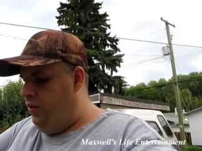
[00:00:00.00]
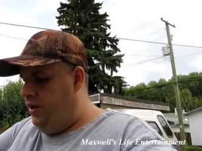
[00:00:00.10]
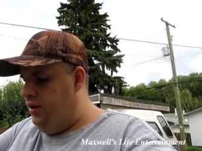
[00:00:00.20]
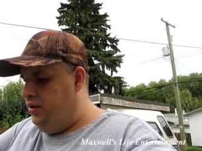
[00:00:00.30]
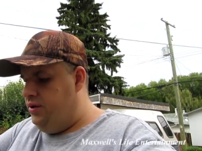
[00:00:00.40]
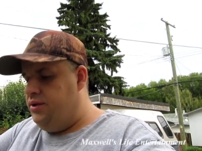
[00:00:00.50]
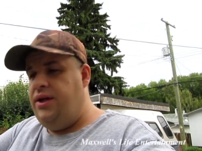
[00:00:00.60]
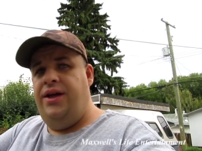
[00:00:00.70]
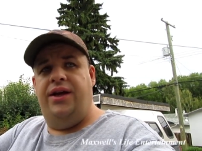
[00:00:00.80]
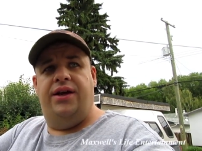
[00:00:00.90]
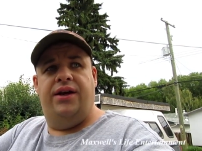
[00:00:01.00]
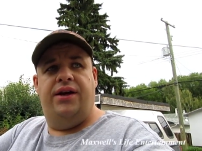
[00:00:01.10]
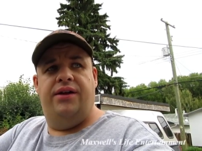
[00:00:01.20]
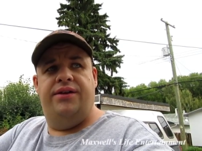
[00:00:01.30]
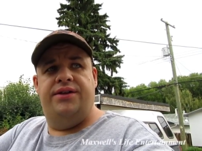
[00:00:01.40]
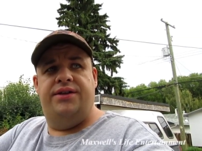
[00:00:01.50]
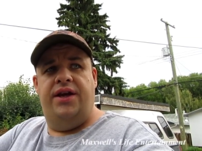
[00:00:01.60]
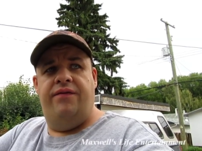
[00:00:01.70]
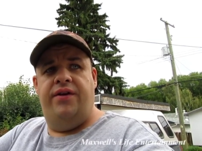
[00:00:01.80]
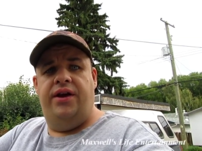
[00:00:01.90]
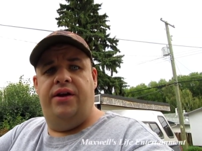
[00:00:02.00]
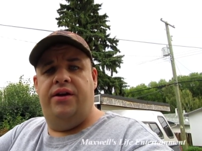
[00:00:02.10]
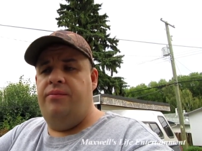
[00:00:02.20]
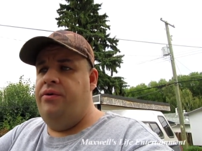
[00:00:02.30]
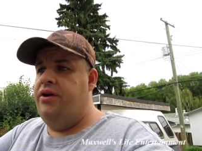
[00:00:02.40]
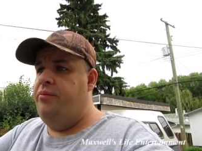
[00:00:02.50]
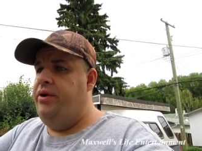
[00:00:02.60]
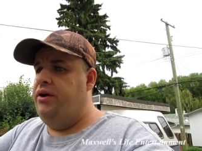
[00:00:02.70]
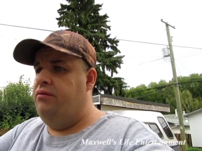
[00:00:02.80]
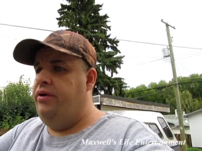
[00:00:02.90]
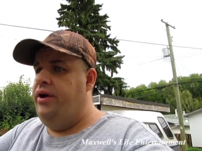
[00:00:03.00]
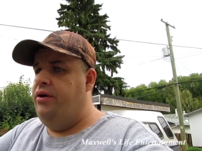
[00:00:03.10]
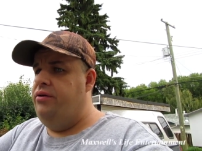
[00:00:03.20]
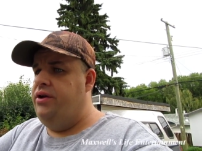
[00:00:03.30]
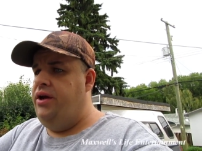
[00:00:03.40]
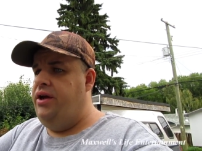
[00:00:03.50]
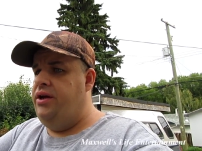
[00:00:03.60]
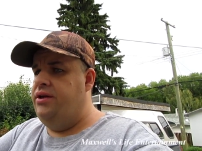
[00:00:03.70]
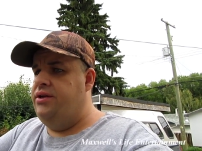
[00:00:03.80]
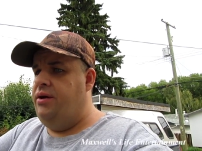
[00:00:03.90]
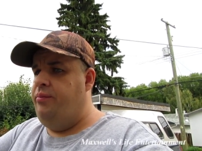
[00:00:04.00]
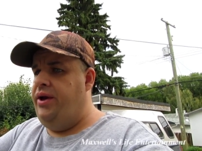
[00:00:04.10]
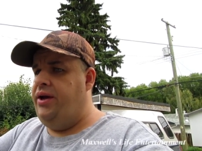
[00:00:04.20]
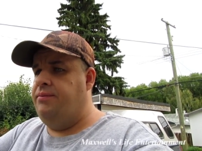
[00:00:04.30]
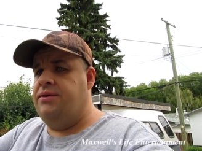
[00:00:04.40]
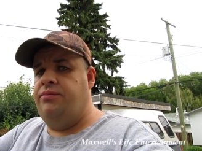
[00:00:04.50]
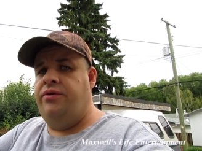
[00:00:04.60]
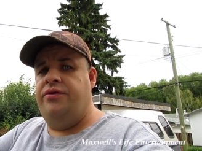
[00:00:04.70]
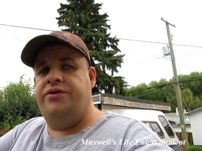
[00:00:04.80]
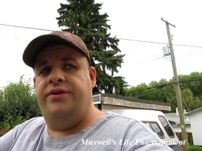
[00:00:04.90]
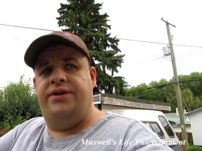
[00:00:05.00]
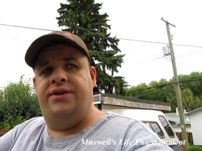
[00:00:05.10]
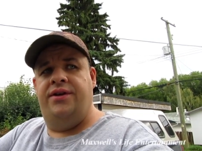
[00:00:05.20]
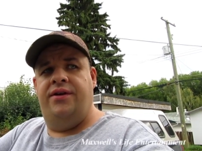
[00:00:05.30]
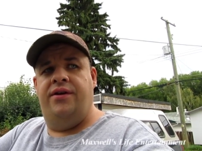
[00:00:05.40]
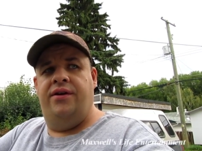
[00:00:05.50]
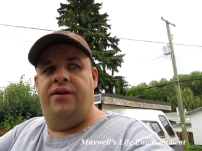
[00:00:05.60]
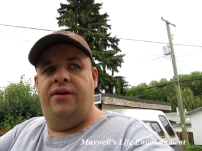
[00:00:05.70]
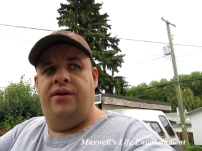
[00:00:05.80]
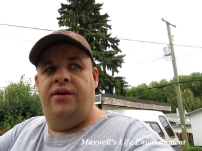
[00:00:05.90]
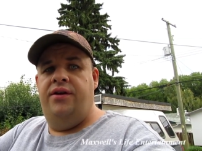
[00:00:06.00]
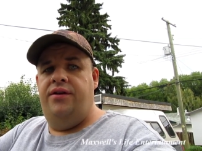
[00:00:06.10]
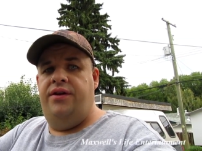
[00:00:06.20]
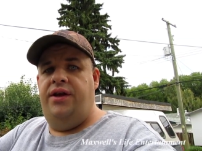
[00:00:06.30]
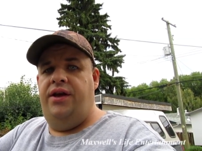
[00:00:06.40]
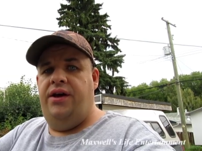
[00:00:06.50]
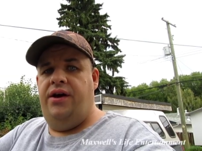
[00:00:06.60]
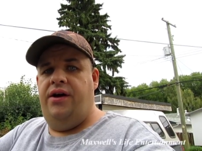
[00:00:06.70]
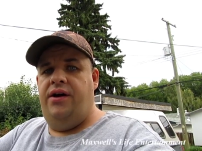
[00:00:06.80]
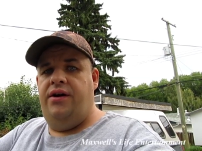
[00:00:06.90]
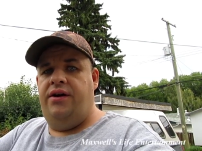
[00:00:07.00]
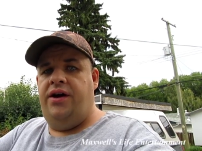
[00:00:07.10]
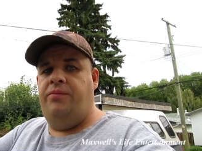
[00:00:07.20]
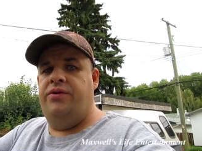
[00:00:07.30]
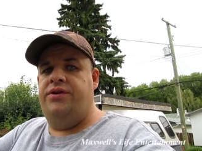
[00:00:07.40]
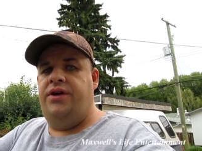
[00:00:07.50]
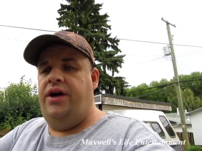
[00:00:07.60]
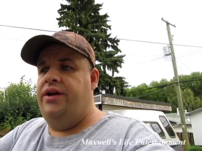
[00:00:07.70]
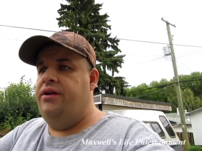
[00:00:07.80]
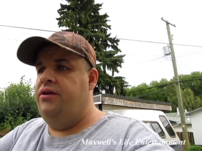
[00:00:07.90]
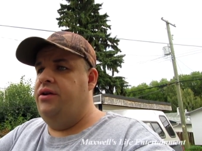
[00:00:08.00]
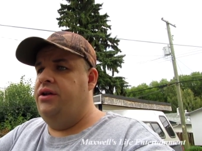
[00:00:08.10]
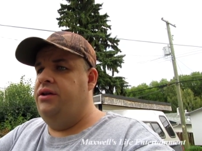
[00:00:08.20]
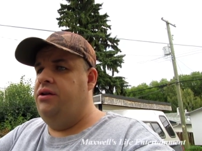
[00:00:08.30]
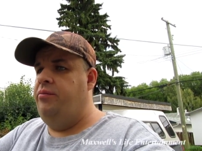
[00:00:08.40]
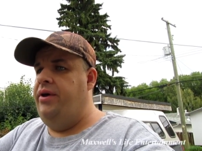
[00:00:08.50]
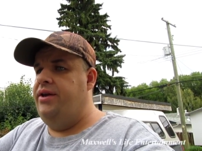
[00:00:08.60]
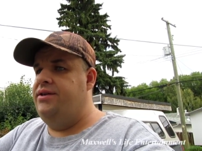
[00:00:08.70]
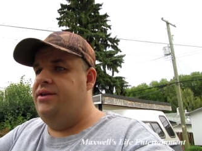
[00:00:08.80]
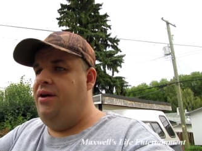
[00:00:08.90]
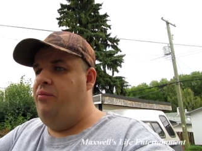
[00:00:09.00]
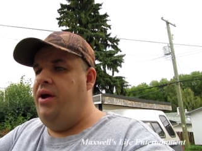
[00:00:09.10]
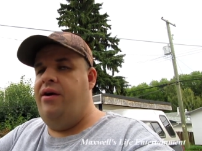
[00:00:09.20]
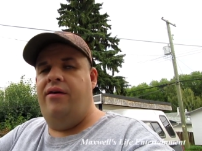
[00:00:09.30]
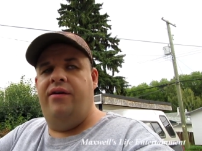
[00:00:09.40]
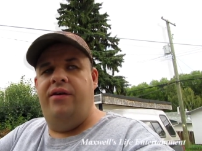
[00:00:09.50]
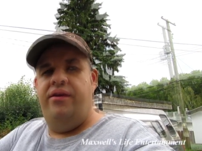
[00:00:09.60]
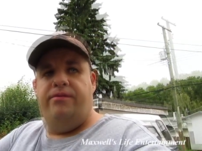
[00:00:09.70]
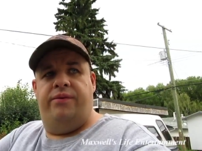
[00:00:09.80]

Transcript: Well, it looks like uh, this evening I'm going to make a run out and uh, pick up some groceries. The uh, cupboards kind of look a little bit uh, bare.